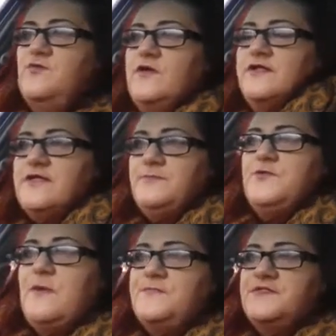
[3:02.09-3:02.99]
We want to
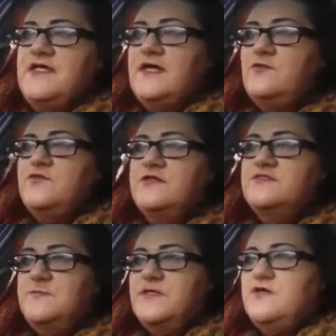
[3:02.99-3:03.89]
keep you up to date with
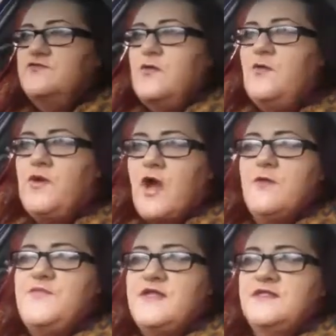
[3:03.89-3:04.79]
this because we
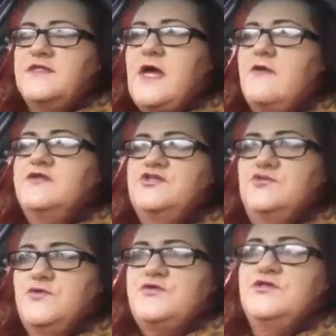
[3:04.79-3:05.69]
hope that it encourage
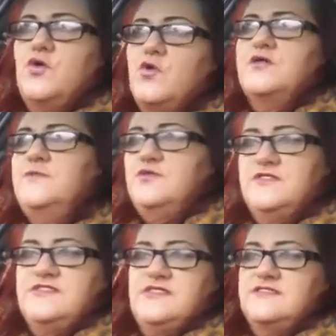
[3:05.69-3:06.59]
you within your
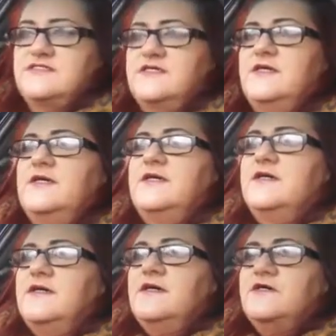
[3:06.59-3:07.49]
communities
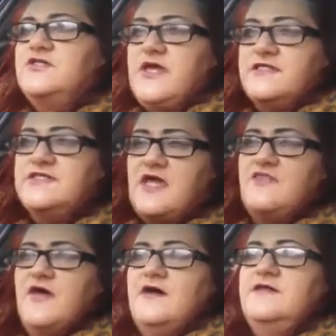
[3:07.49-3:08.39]
to get
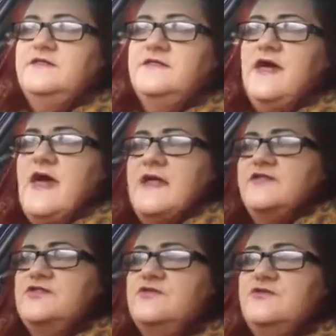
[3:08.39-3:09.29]
together
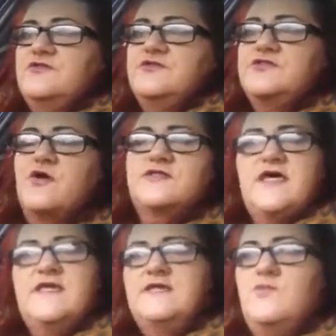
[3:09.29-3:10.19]
and to start
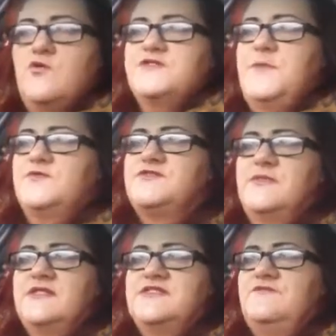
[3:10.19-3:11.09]
taking more
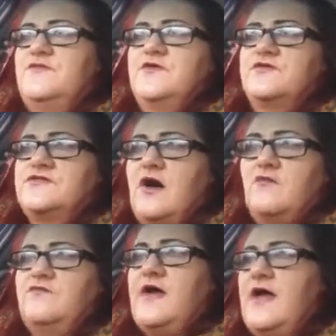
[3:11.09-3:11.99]
responsibility for
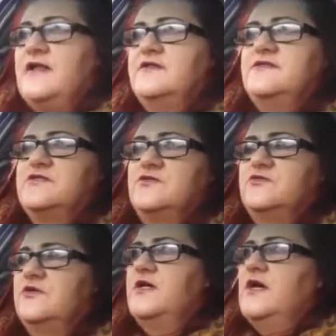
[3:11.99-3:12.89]
yourself and
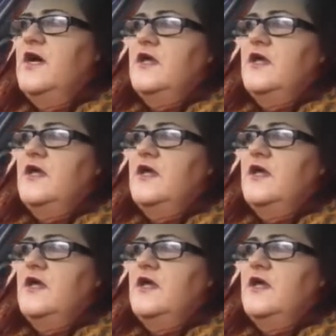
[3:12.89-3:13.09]
to